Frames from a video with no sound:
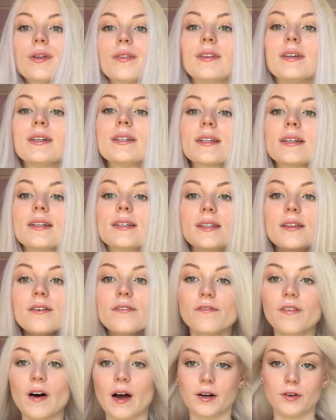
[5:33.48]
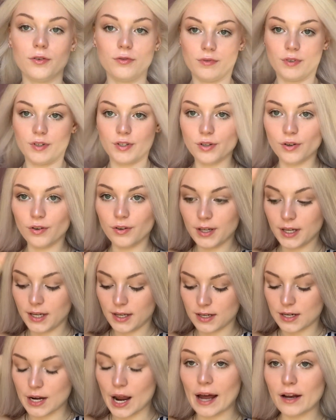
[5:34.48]
this is the final result
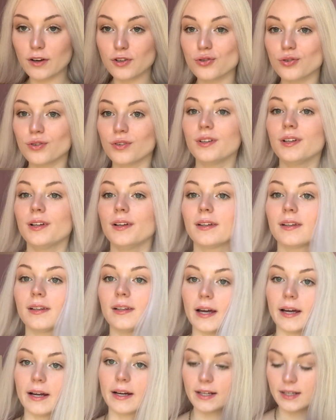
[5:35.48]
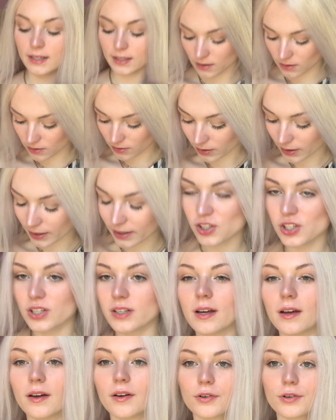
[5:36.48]
in natural lighting. I'll actually
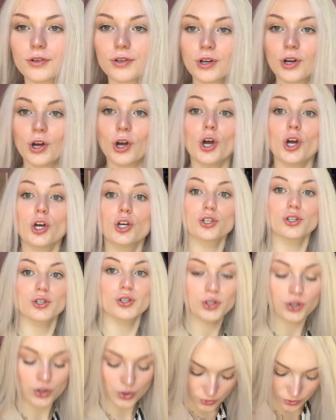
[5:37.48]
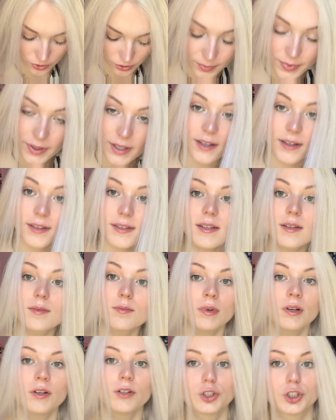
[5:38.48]
get on a stool because I'm
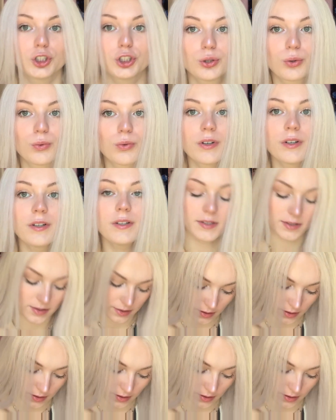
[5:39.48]
short.